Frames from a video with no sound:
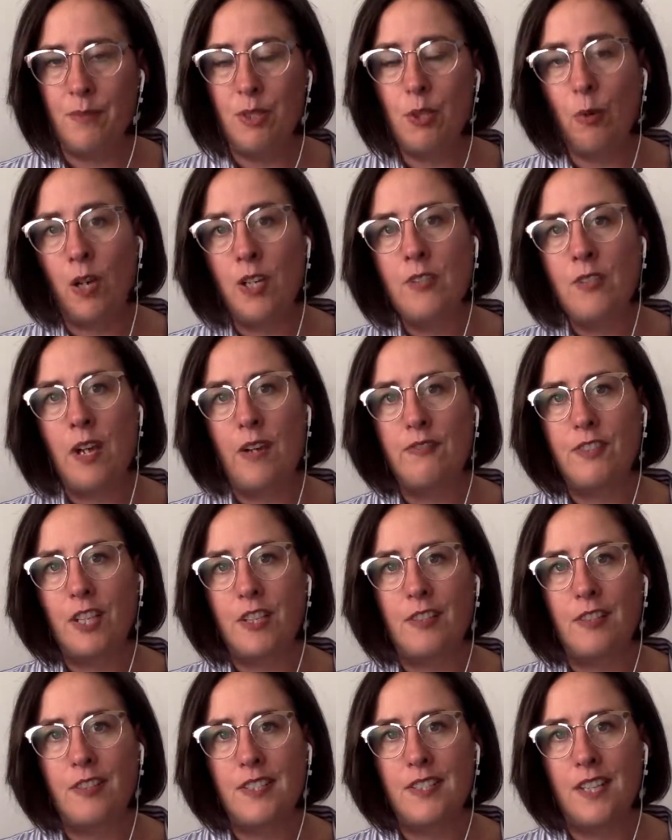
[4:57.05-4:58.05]
You also have to
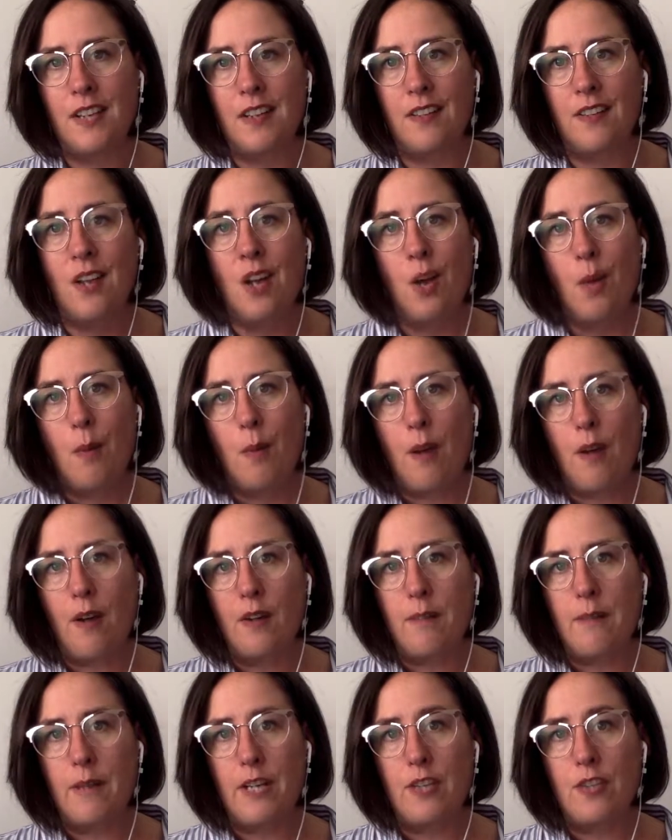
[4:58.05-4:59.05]
understand
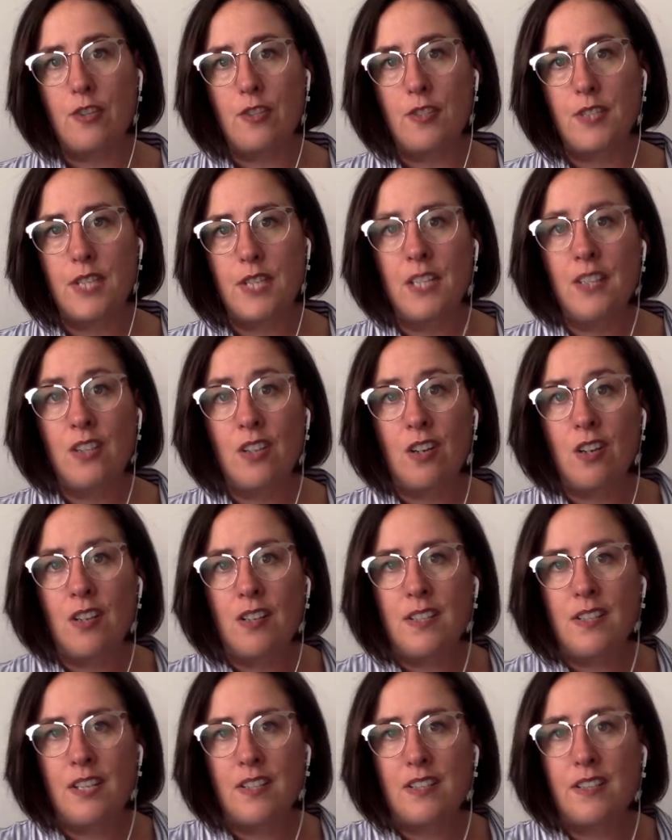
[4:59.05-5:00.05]
product managers in the
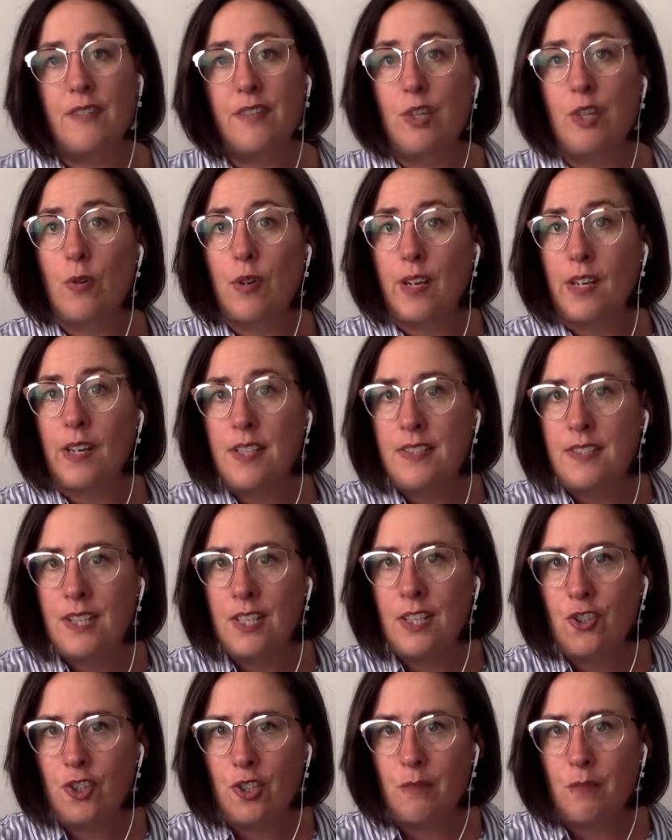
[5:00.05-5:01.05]
context of an
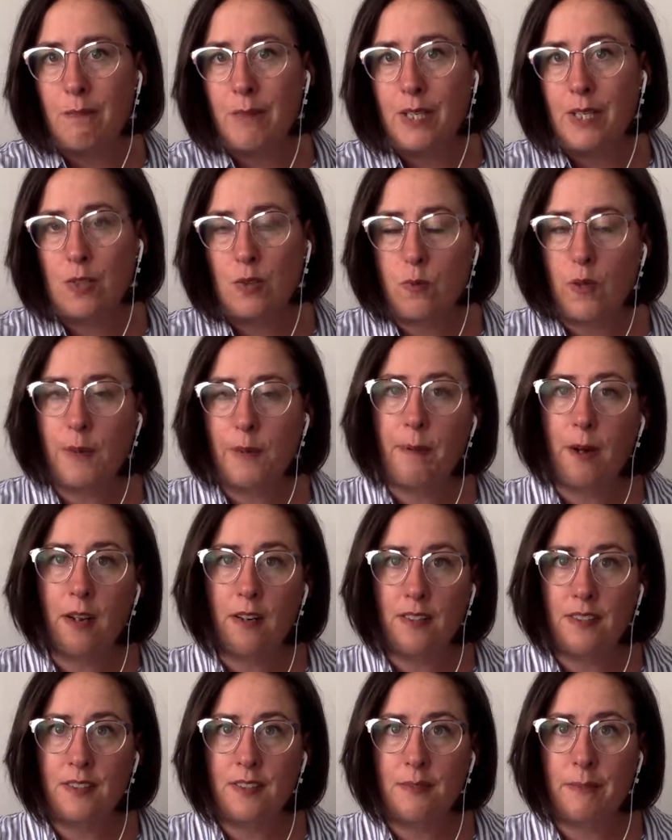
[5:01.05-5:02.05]
organization, because what a
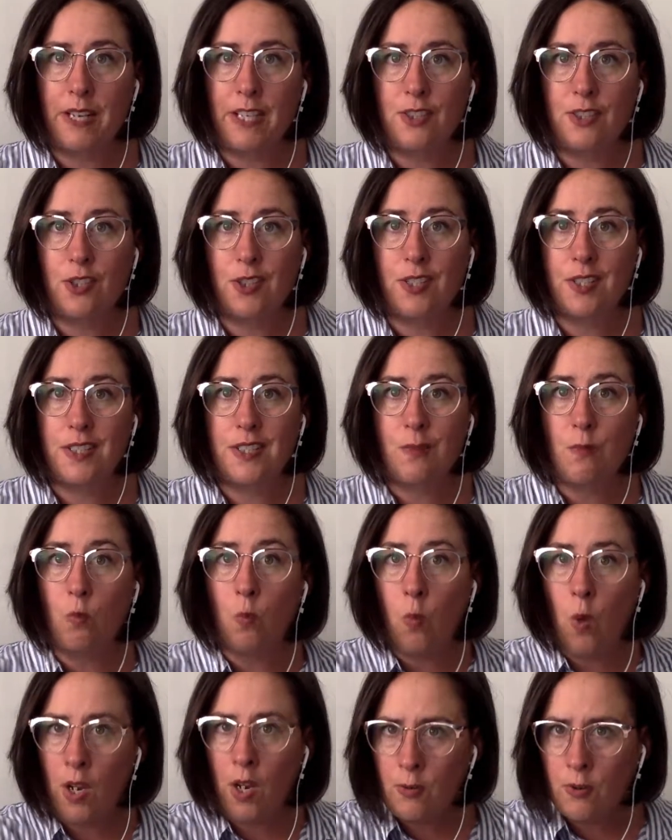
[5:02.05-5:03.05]
product manager does
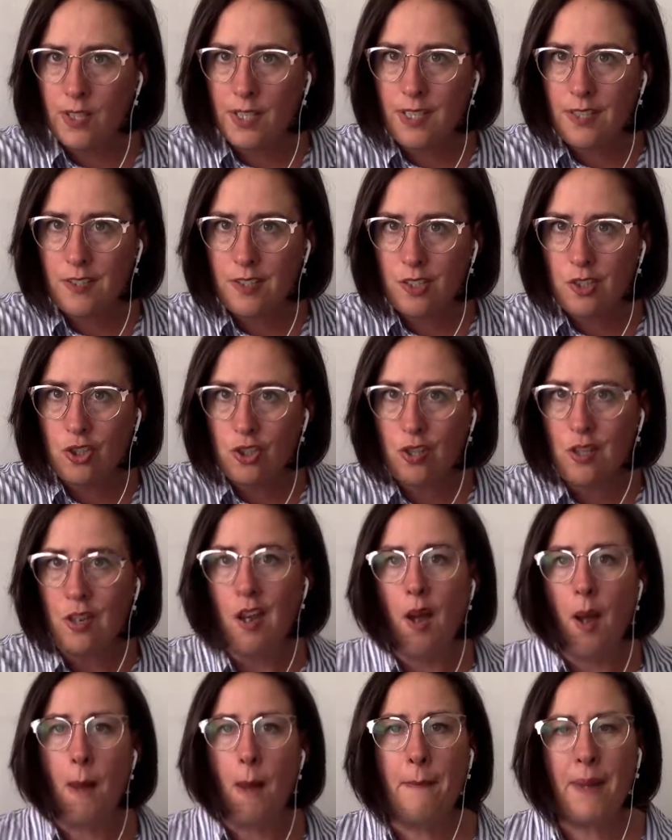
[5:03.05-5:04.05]
in one organization
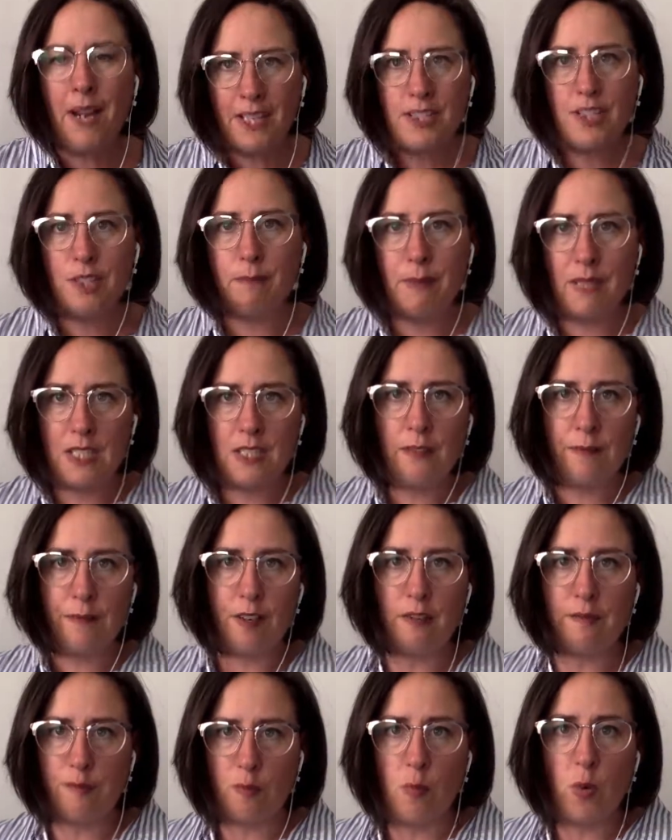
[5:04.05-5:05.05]
might be
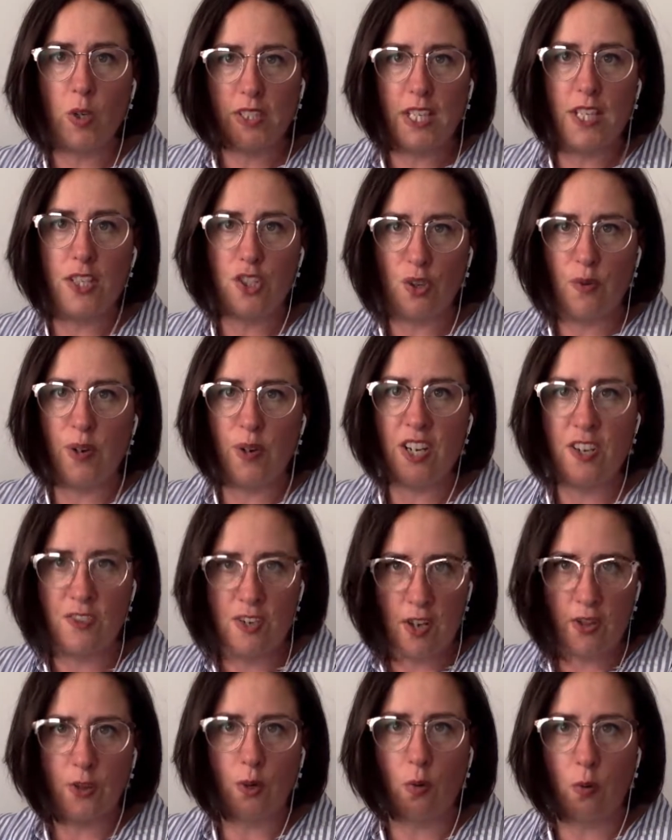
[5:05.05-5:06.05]
different from what they do in
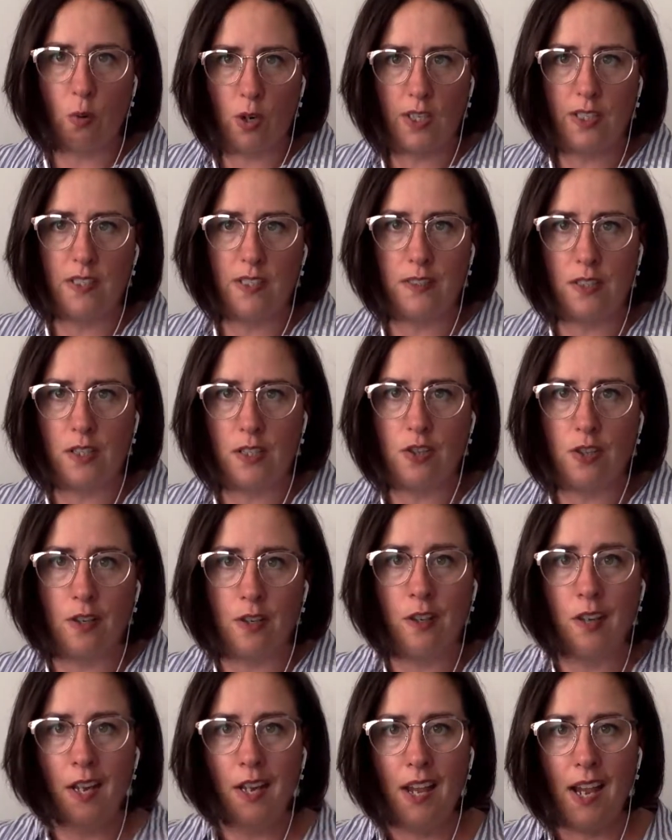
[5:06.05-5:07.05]
another
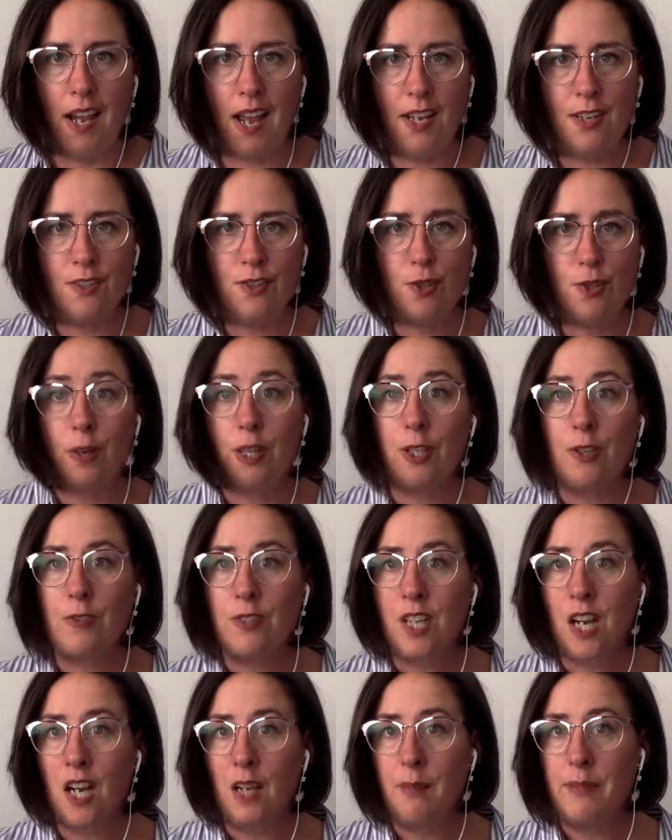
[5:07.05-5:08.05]
organization. And during your
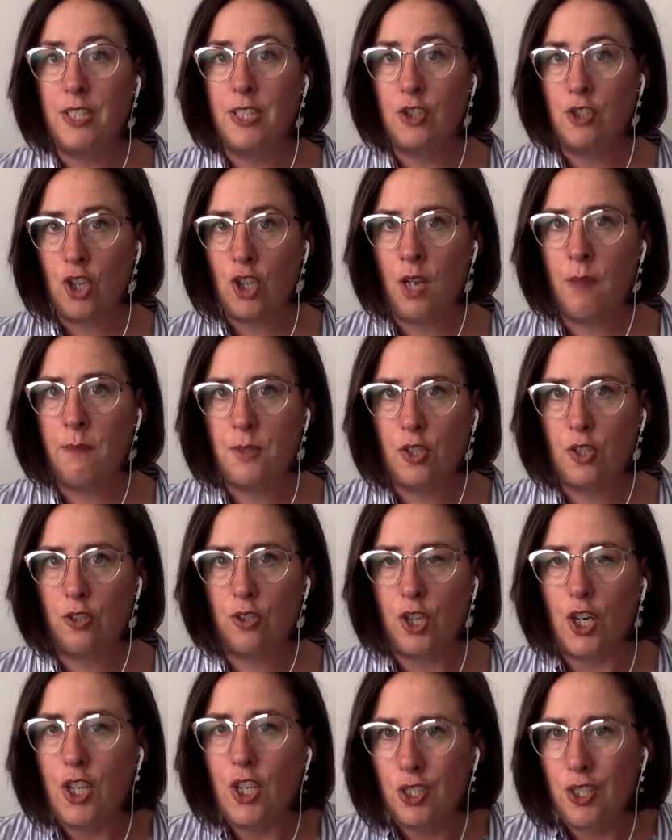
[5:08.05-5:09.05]
time in the job
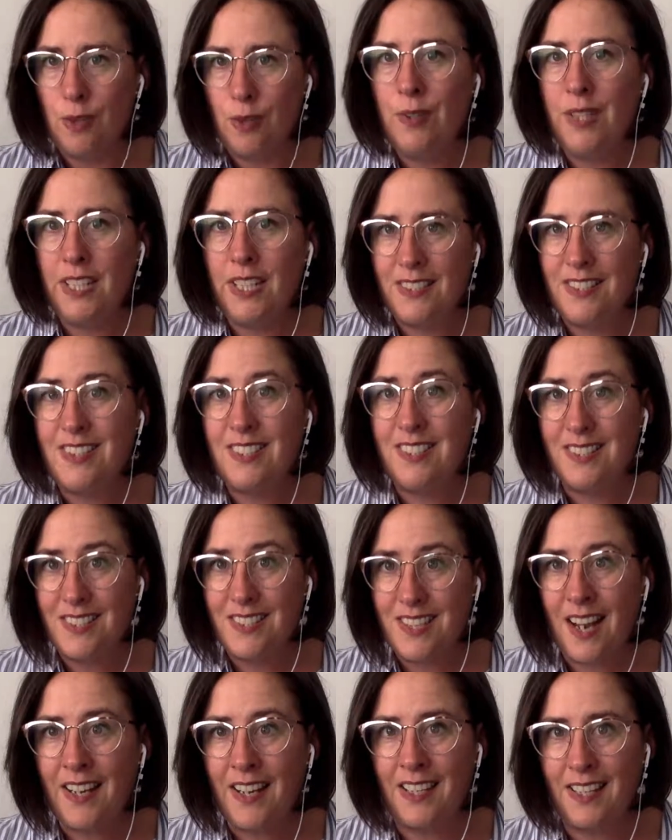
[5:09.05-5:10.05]
search, you need to
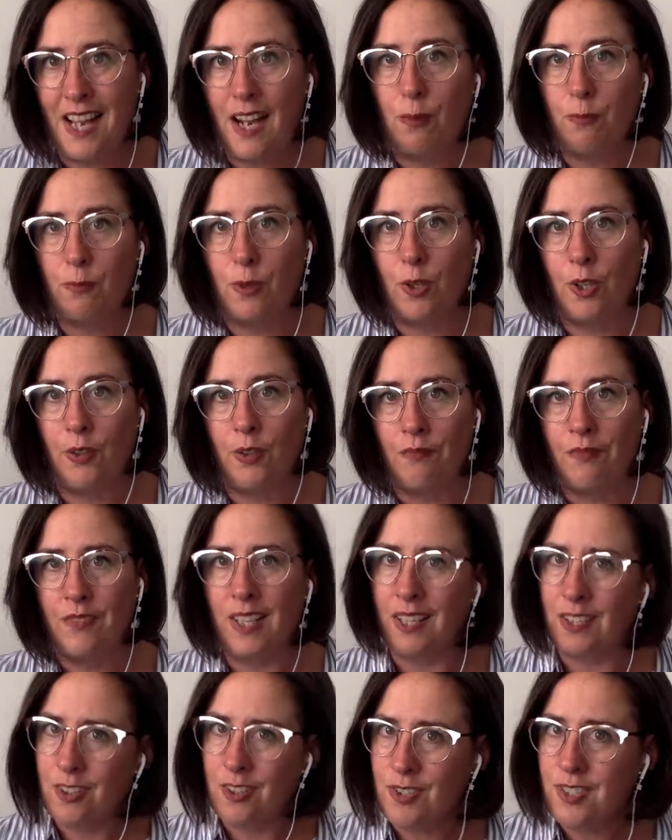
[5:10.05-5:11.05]
study that role
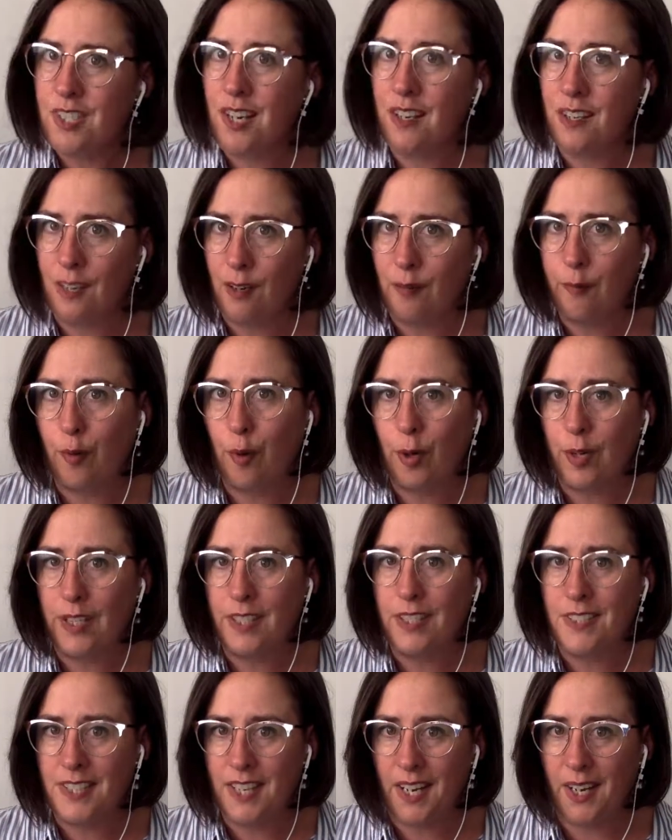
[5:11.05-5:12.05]
like you're studying for an
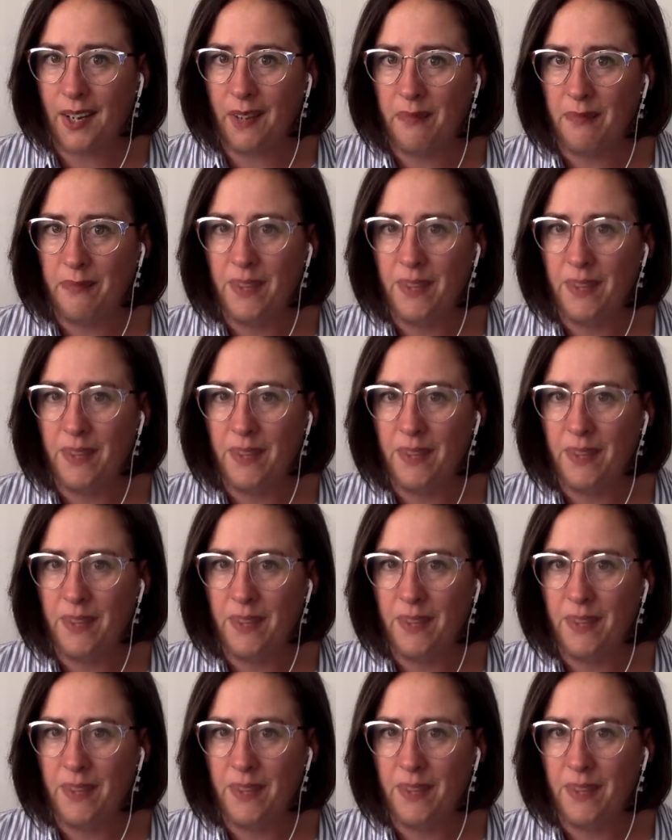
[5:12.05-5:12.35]
exam.